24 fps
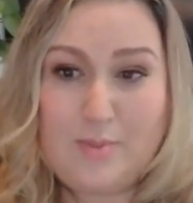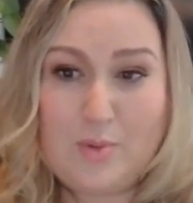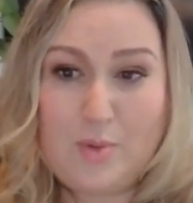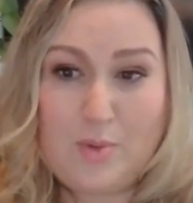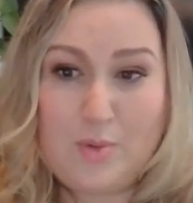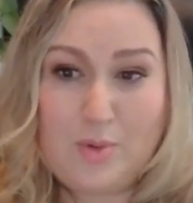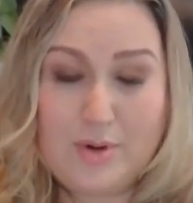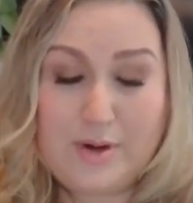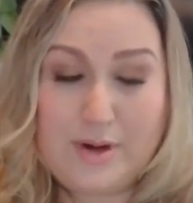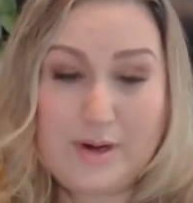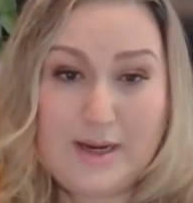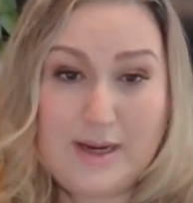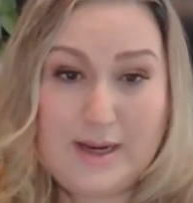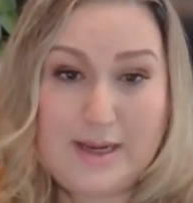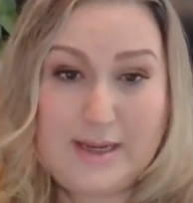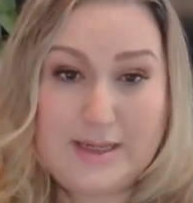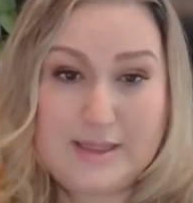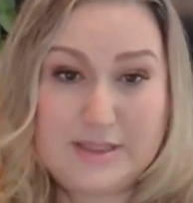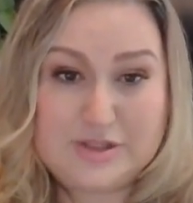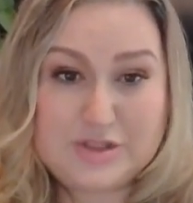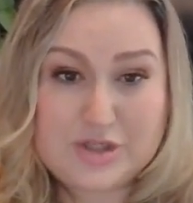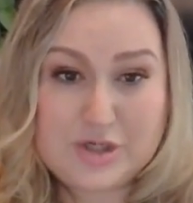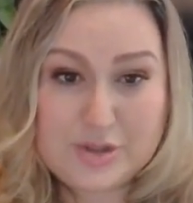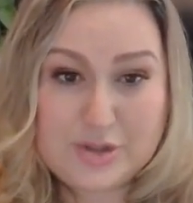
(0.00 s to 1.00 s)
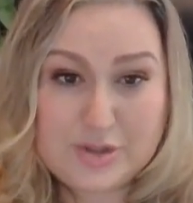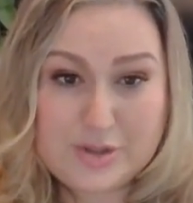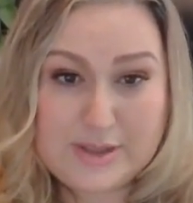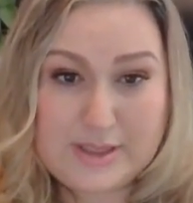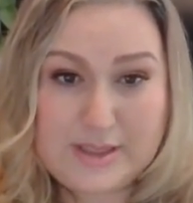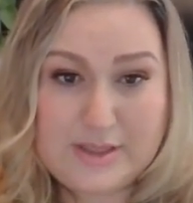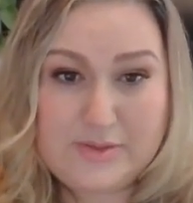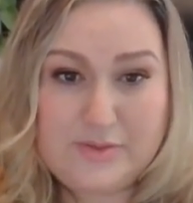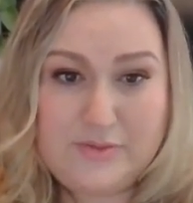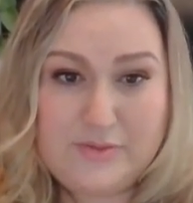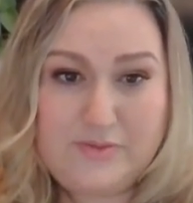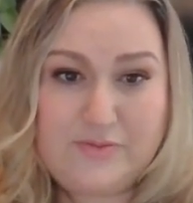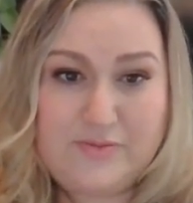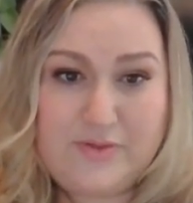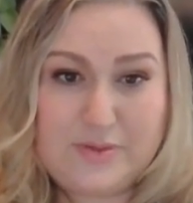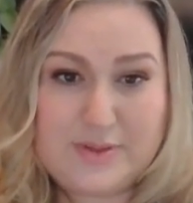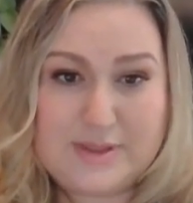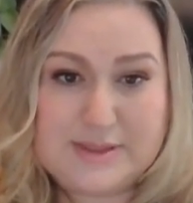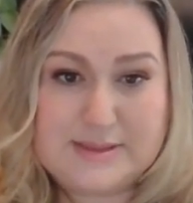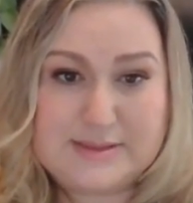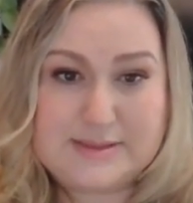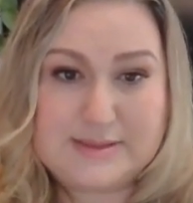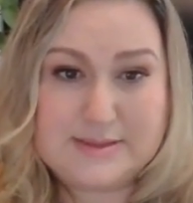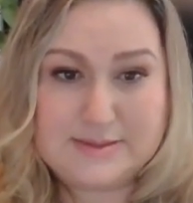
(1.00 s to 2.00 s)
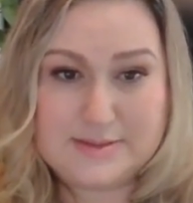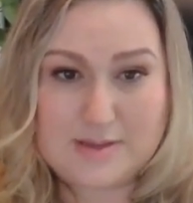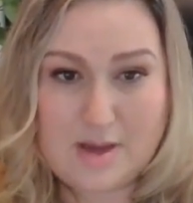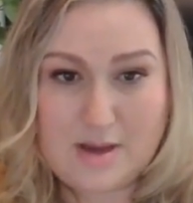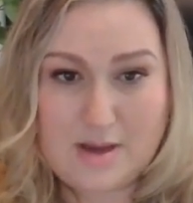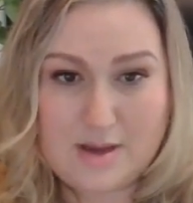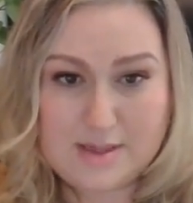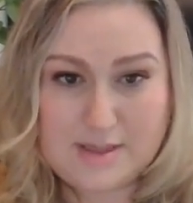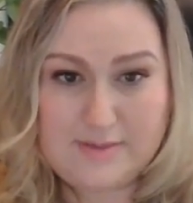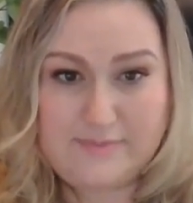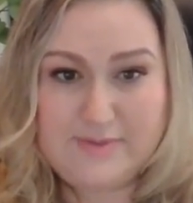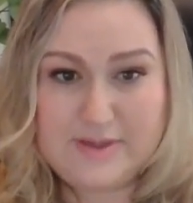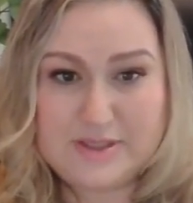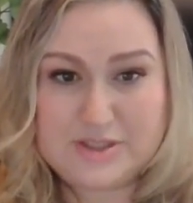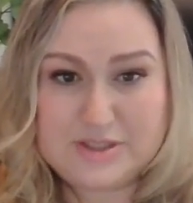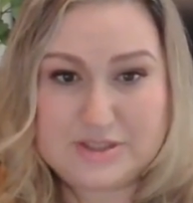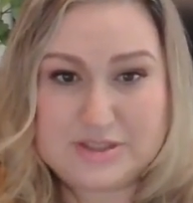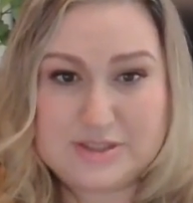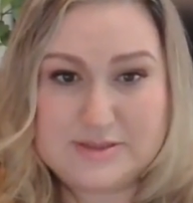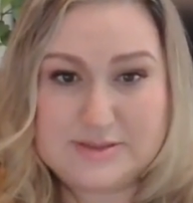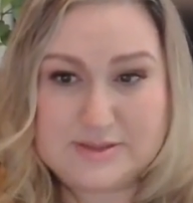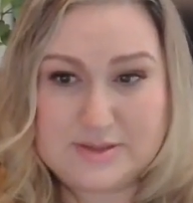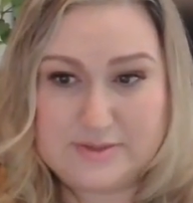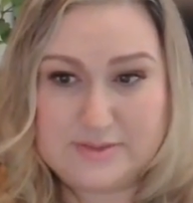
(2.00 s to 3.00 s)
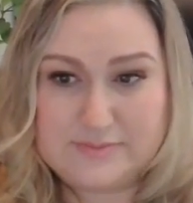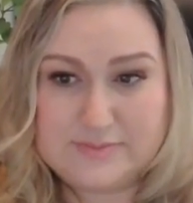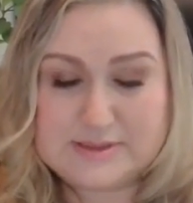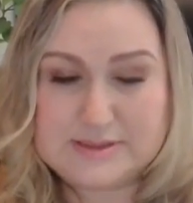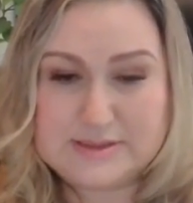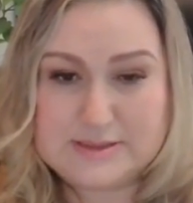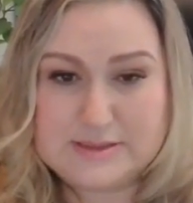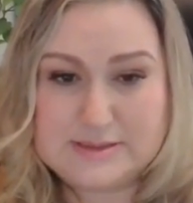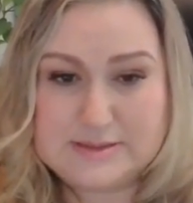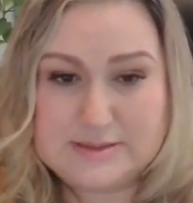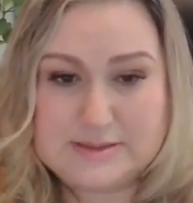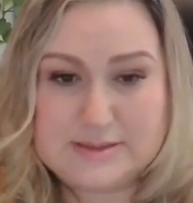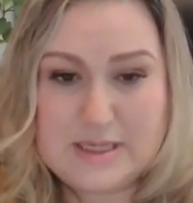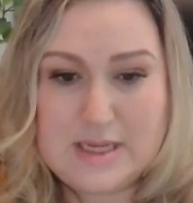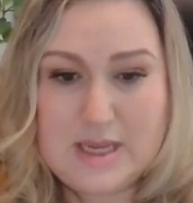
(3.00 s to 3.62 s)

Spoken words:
or an attorney who focuses on eviction services.